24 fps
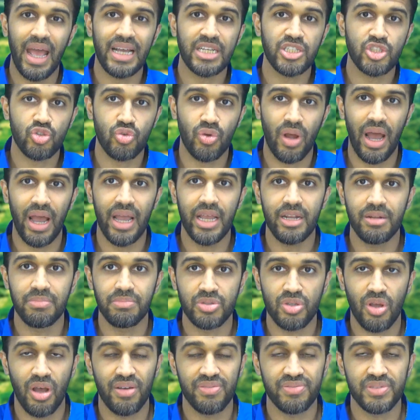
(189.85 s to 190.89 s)
extra
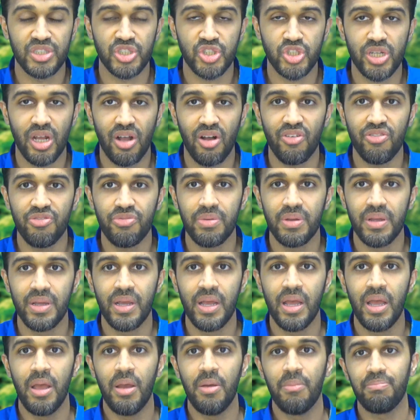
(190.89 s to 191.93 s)
items off the shelf,
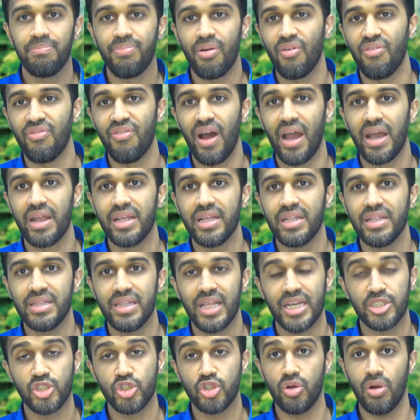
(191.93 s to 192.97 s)
provided
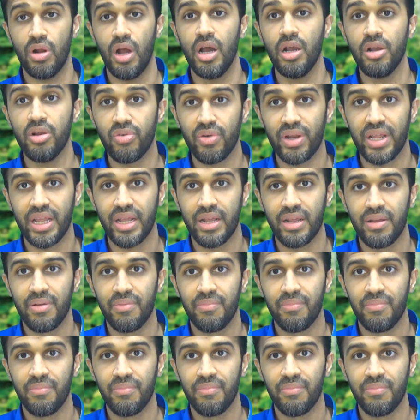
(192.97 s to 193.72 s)
that you're hungry.